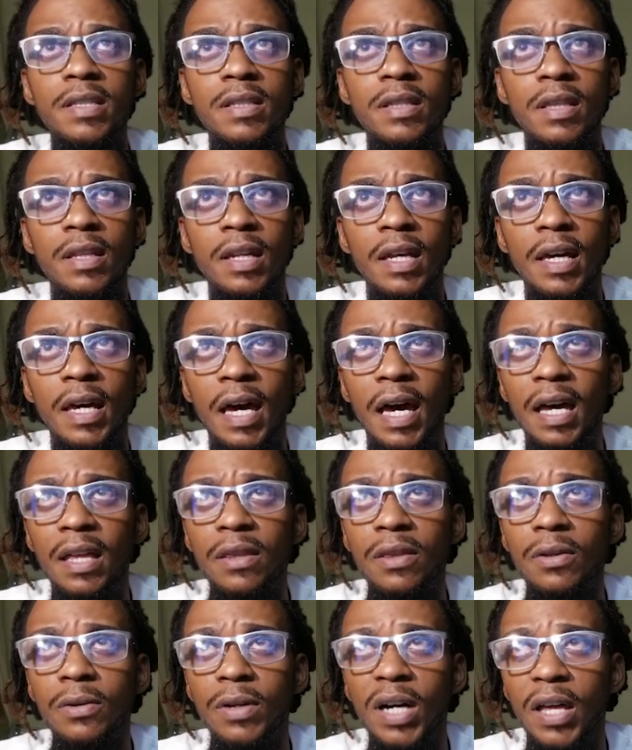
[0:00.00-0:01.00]
did I add
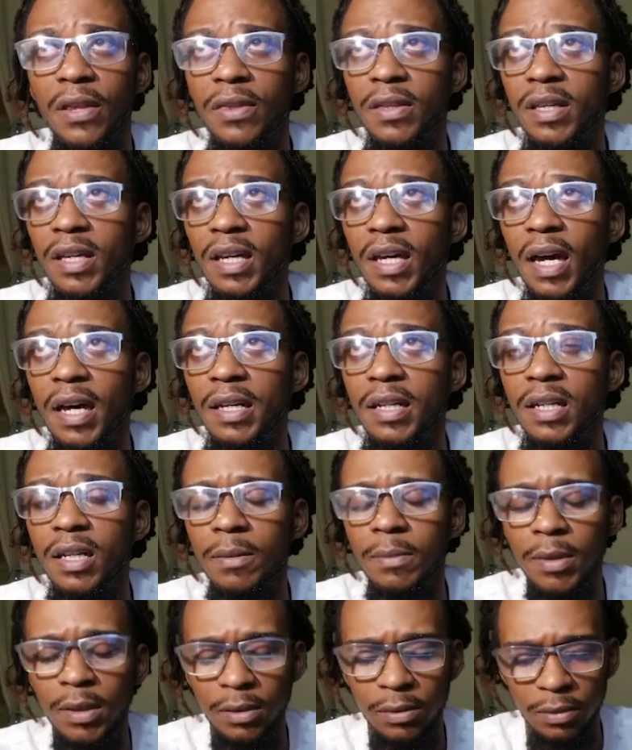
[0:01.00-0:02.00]
though? I think I added
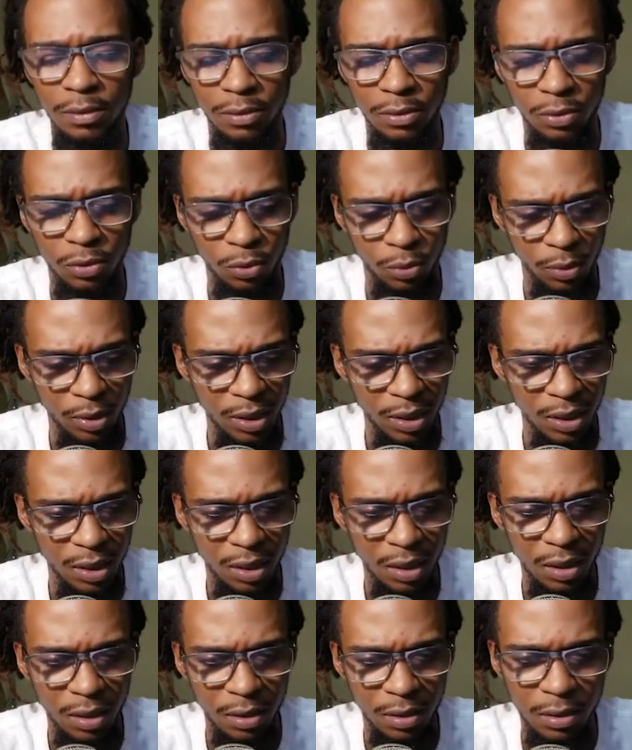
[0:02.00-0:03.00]
about 20
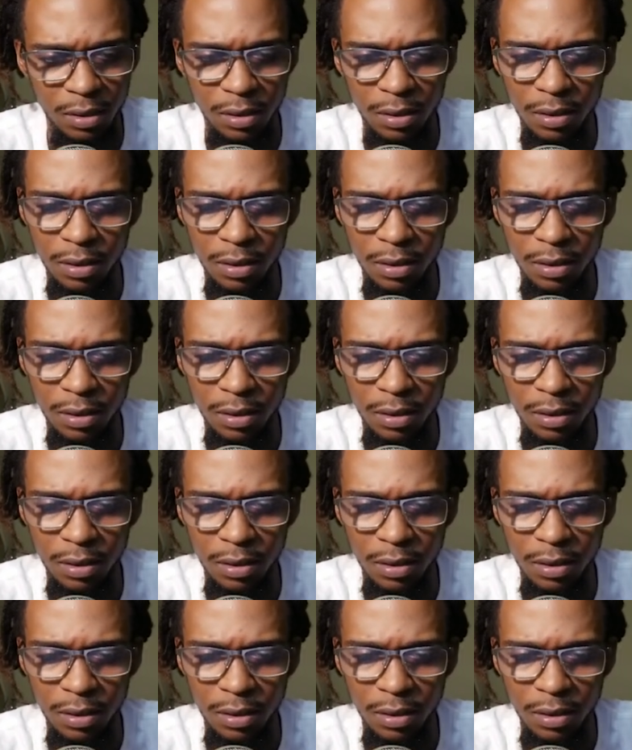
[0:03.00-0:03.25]
gigs.